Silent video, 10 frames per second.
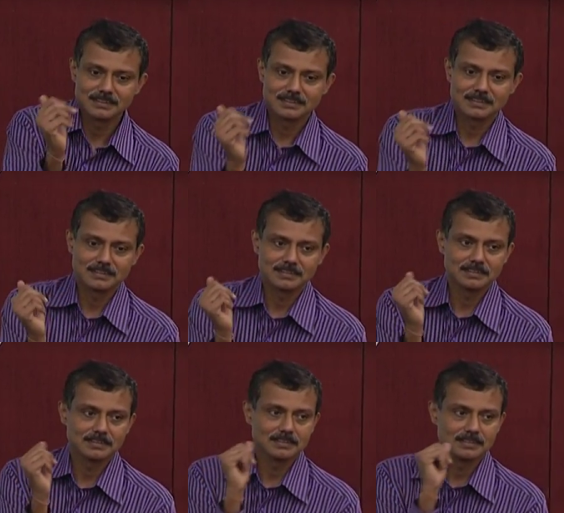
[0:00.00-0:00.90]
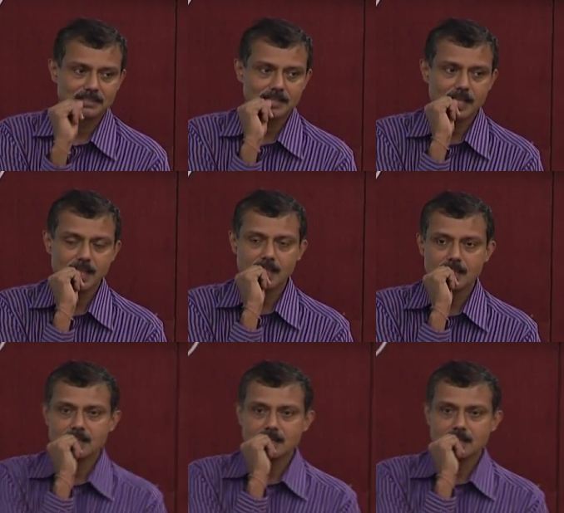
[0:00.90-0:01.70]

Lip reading: No one is speaking in this clip.